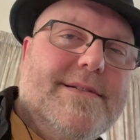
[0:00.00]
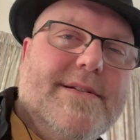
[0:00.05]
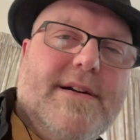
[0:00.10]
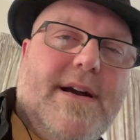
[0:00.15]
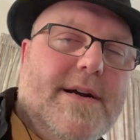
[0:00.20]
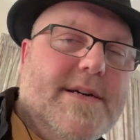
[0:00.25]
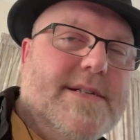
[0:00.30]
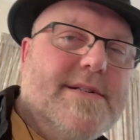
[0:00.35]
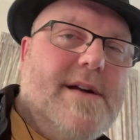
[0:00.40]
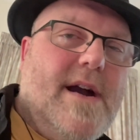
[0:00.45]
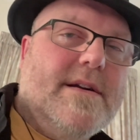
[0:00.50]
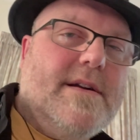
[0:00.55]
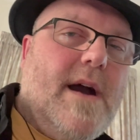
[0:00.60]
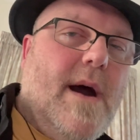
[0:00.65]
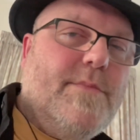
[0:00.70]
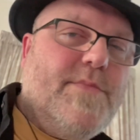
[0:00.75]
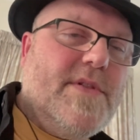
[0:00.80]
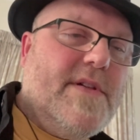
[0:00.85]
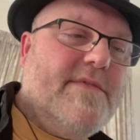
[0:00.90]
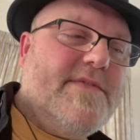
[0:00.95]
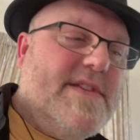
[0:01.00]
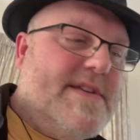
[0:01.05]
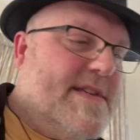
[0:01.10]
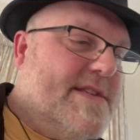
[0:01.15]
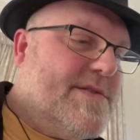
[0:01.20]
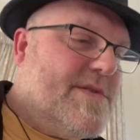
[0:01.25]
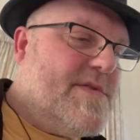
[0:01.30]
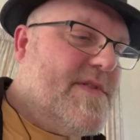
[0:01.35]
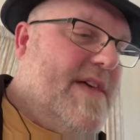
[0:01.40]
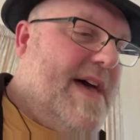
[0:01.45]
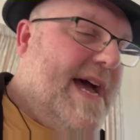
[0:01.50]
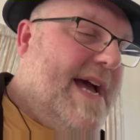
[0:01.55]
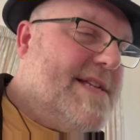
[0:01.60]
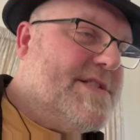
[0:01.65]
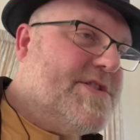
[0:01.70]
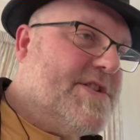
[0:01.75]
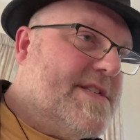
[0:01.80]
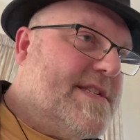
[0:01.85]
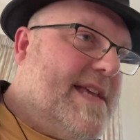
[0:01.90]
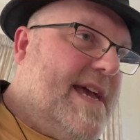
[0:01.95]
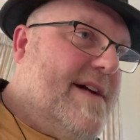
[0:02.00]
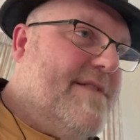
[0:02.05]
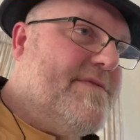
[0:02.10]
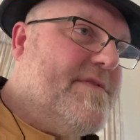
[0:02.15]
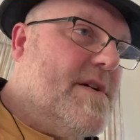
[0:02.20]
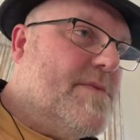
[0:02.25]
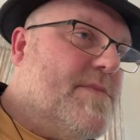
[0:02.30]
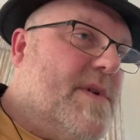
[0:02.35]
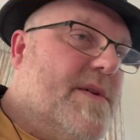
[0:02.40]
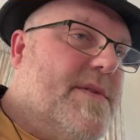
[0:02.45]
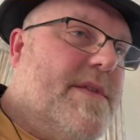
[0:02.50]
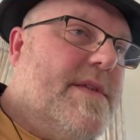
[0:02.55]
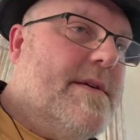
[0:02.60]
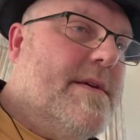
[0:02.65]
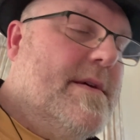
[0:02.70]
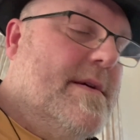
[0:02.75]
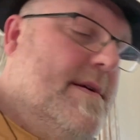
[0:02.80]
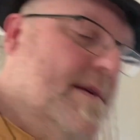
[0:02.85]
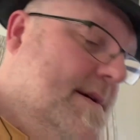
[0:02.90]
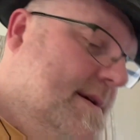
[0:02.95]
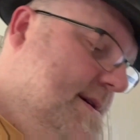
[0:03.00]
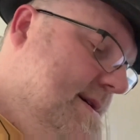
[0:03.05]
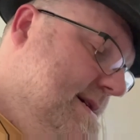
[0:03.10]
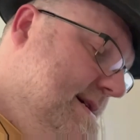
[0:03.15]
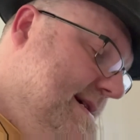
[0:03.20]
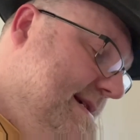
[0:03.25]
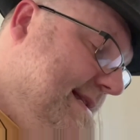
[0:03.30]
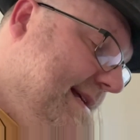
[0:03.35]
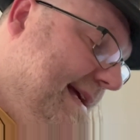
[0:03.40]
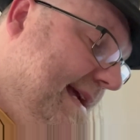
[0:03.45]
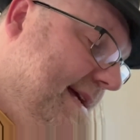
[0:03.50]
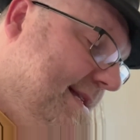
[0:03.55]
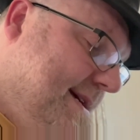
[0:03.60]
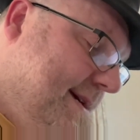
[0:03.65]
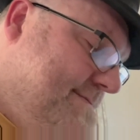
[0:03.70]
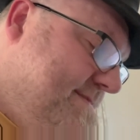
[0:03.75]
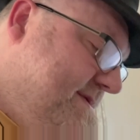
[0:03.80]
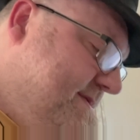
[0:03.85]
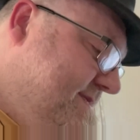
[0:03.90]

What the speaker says: a couple of this or that just to have fun with. And again, I